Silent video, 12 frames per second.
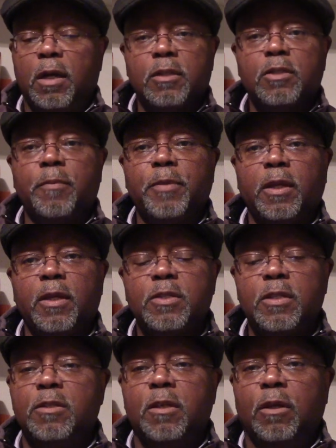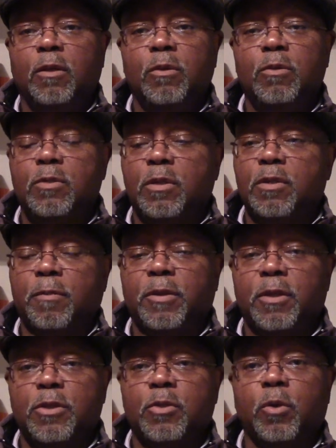something that's easy to use and something
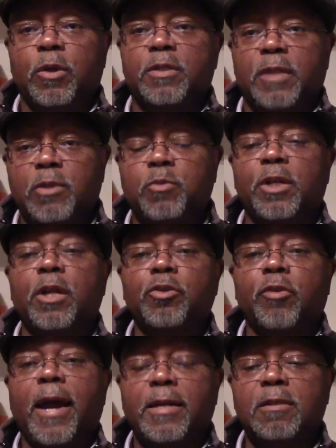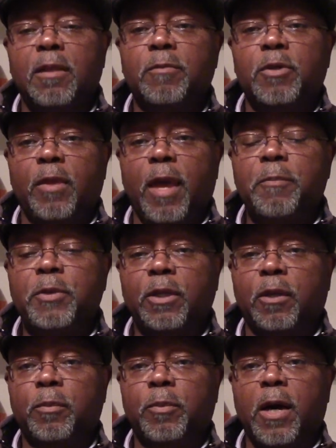that just works, that's what attracts them to that
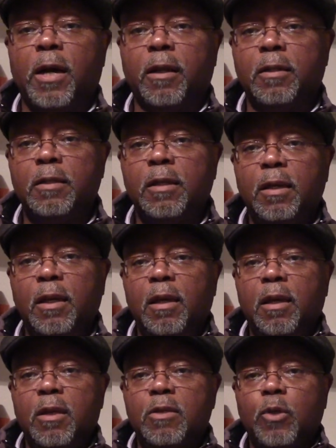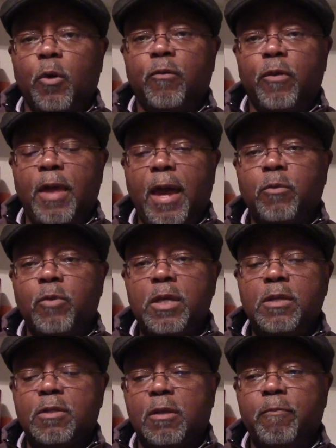particular product. So for that
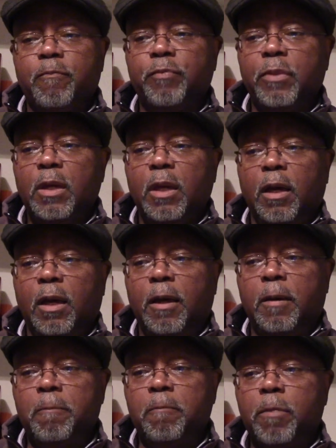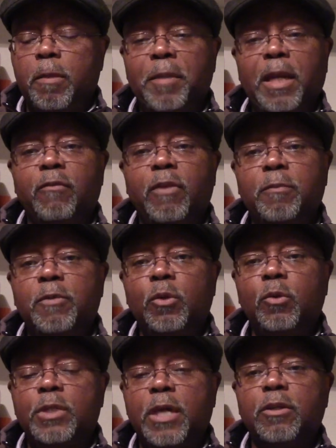reason, many of them
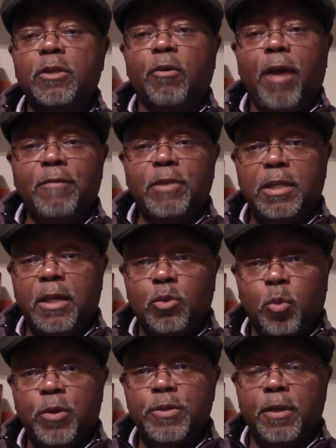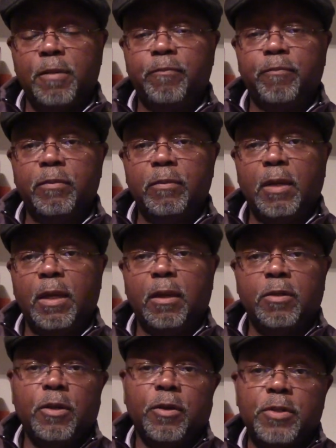do tend to gravitate towards it, and
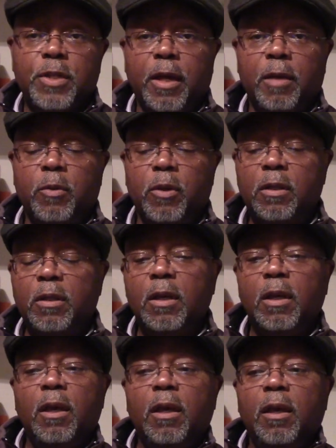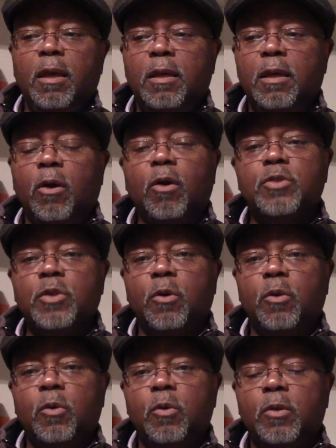it's understandable. It
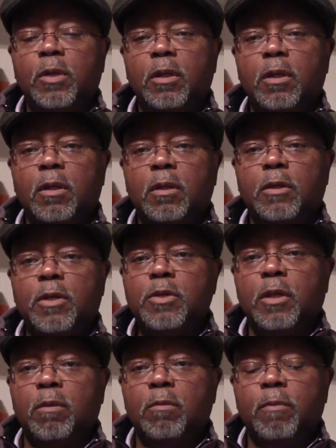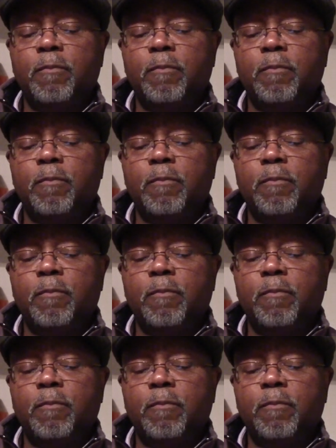also doesn't